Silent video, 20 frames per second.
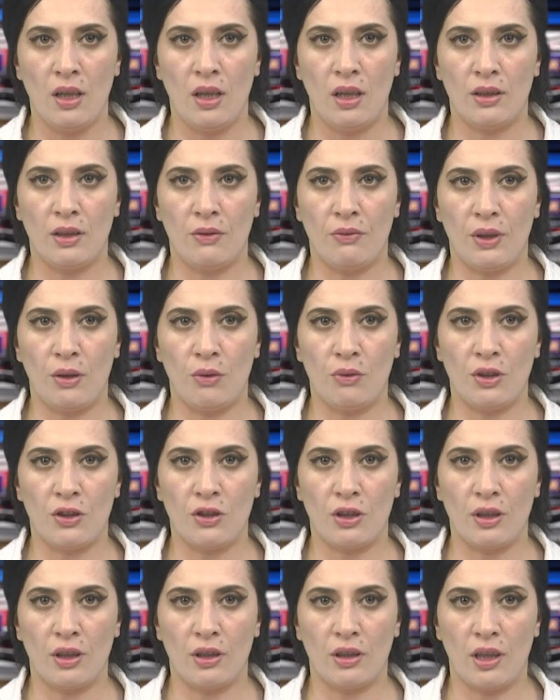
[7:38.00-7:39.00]
The
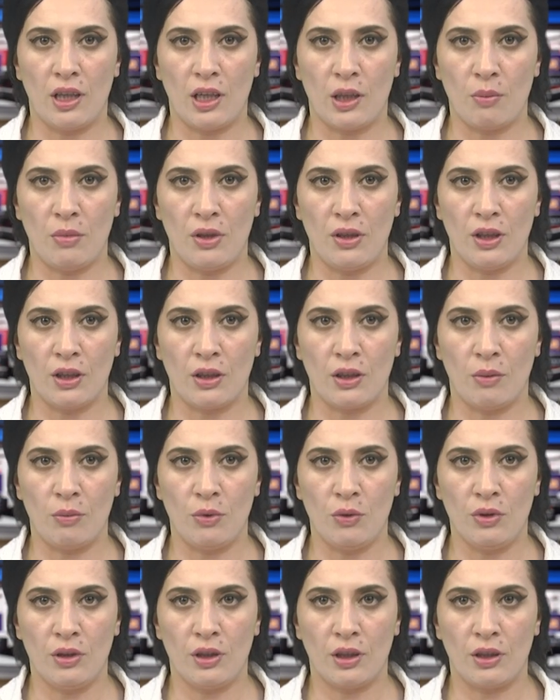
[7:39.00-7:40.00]
foundation and the Armenian
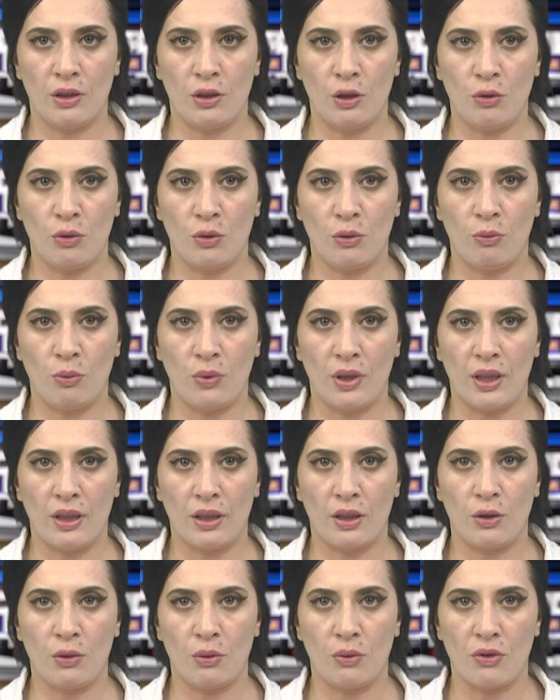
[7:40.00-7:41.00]
community continue to
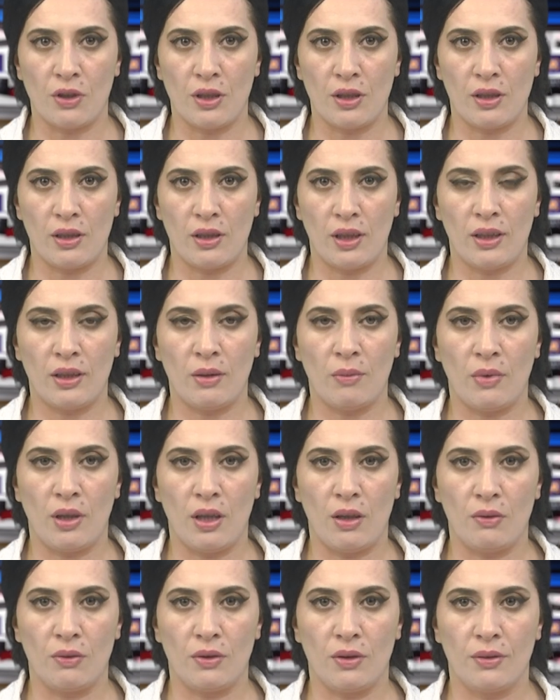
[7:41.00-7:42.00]
work to raise that
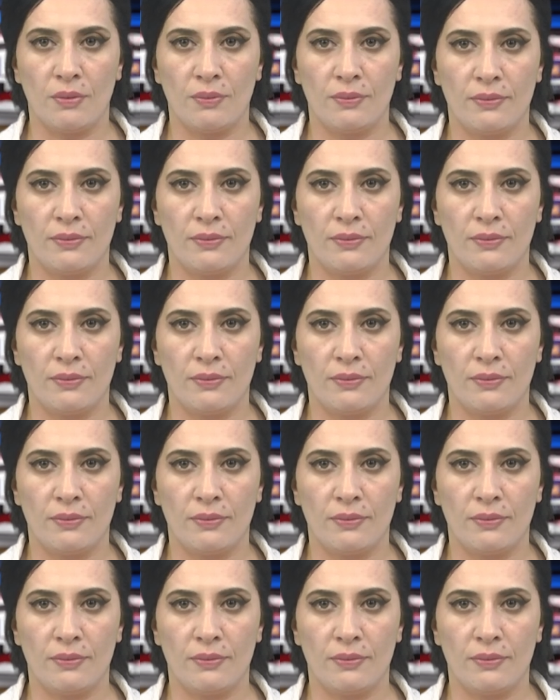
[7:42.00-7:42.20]
amount.